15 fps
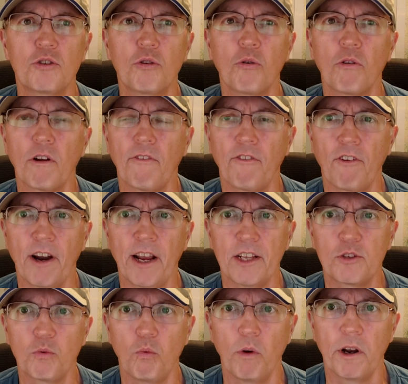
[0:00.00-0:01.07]
Tour de
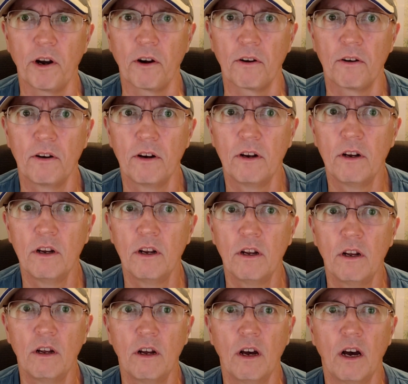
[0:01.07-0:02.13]
France winner
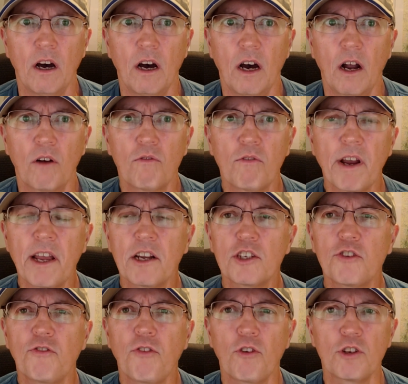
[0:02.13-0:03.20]
ran
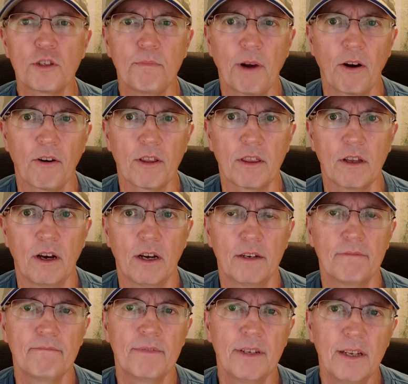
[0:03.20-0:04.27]
his first marathon,
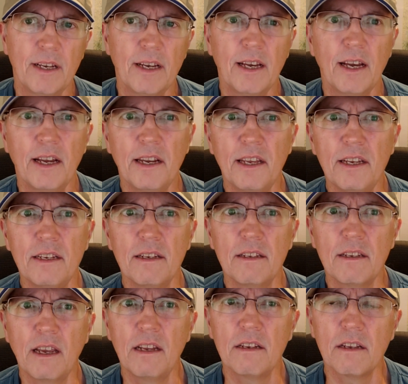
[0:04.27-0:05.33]
and he
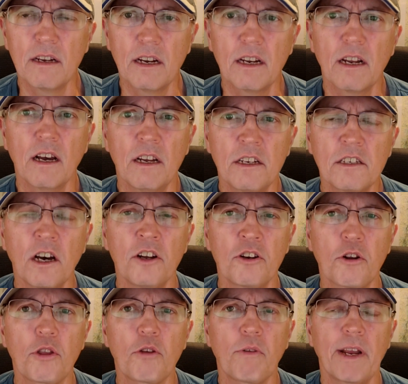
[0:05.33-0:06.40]
did it in
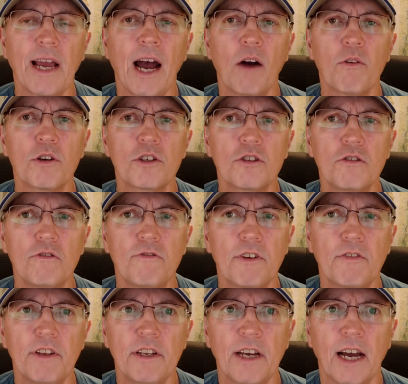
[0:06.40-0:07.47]
under 3 hours,
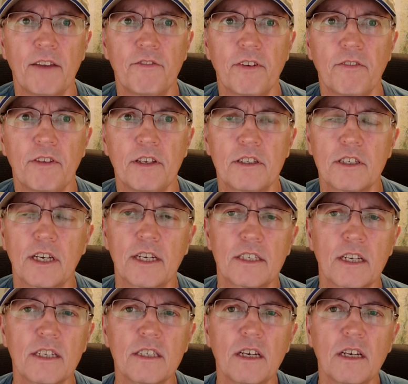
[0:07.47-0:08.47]
2:59:56.